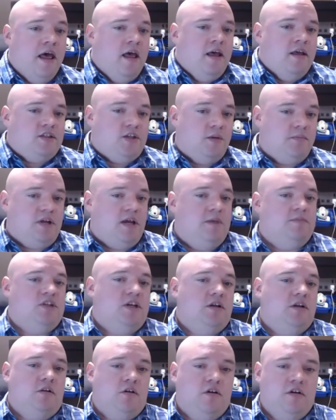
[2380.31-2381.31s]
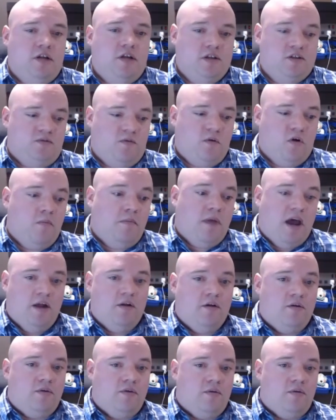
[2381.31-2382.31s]
Sometimes the alert is for a
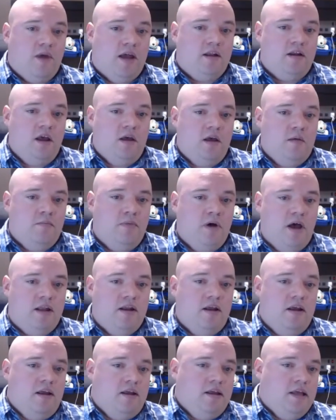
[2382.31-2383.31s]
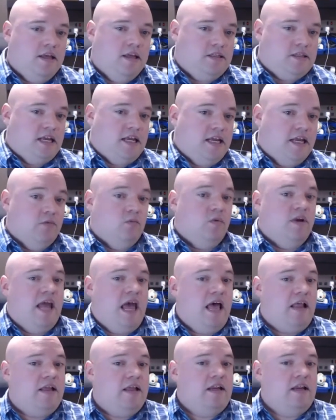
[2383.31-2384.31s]
minor threat, but it's in
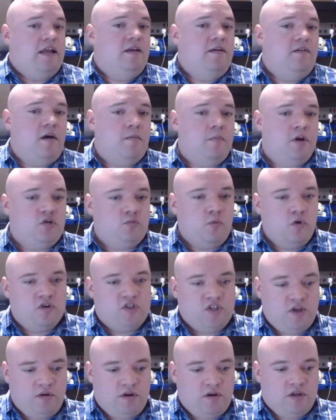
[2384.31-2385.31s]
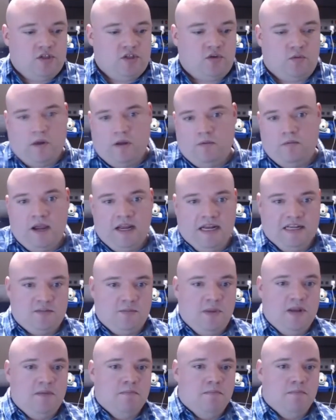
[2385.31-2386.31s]
reality a much more serious threat, right? It's
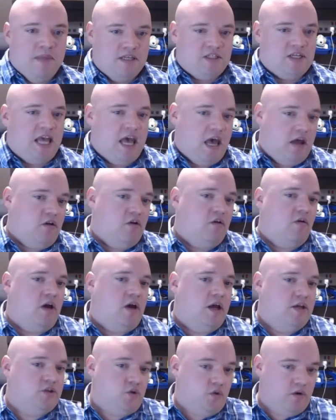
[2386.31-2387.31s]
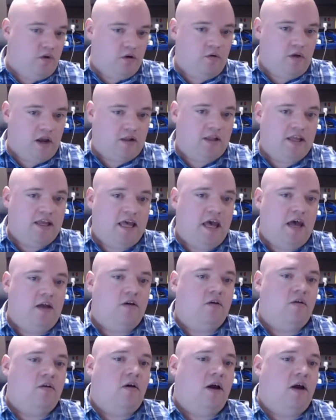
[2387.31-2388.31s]
been miscategorized or incorrectly
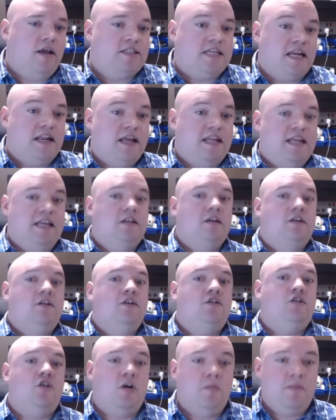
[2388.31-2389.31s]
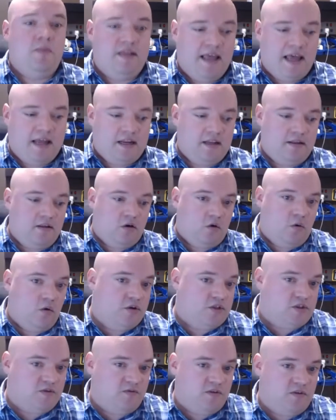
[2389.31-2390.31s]
categorized, and I need to determine that in the
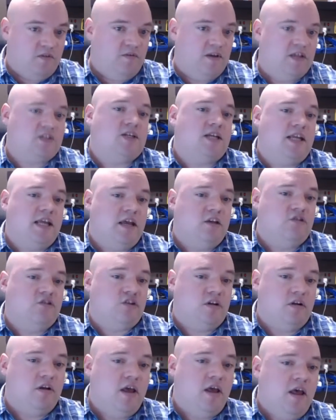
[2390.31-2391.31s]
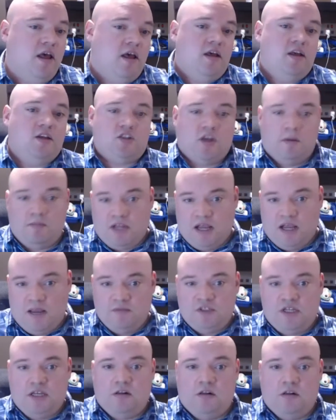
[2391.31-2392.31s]
course of an investigation.
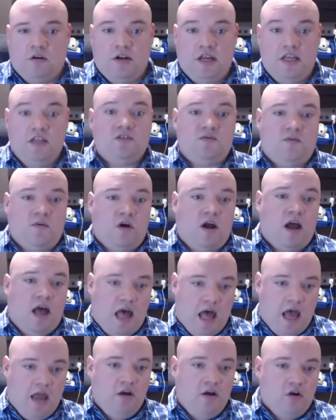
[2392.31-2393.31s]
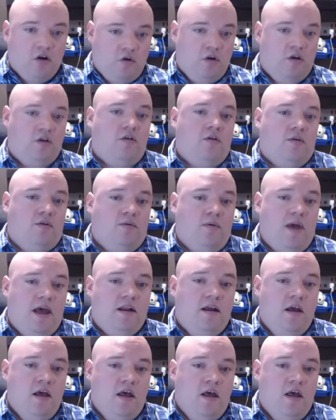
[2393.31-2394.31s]
Sometimes the alert is for a higher critical
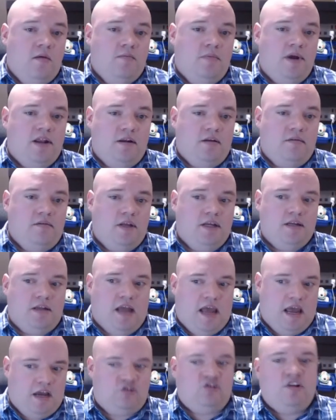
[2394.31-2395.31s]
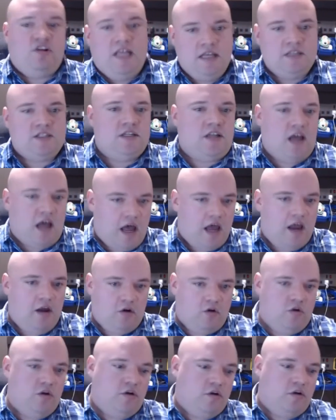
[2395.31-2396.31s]
threat, but it actually isn't a
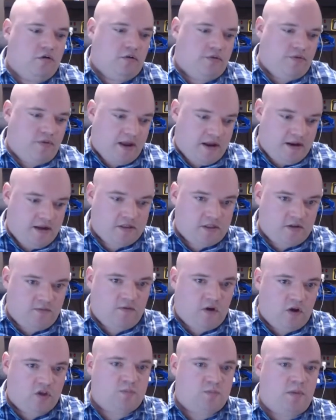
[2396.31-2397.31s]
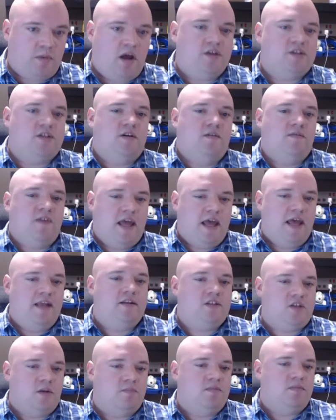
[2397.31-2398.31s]
higher critical threat. It's a false positive,
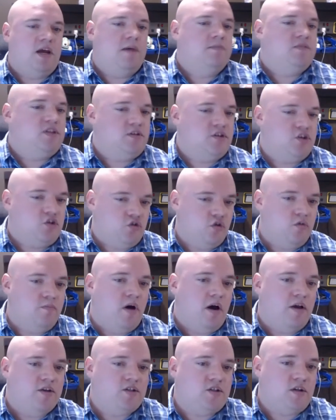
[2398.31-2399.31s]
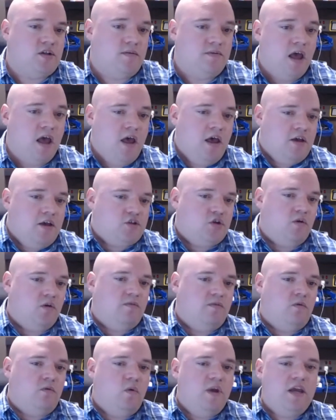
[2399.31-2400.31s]
and sometimes it's a true positive. So
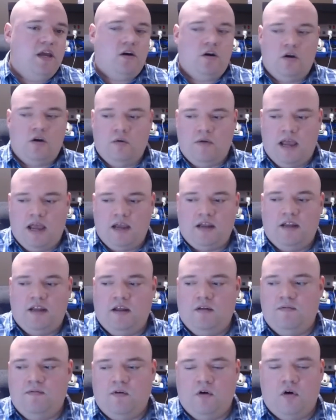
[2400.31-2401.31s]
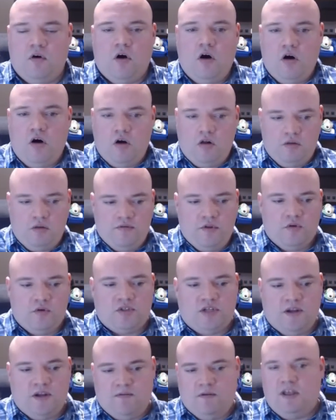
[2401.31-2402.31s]
if we corrected for all of
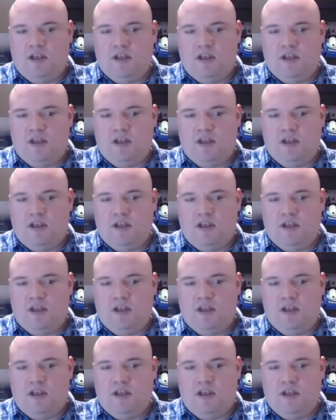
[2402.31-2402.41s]
those different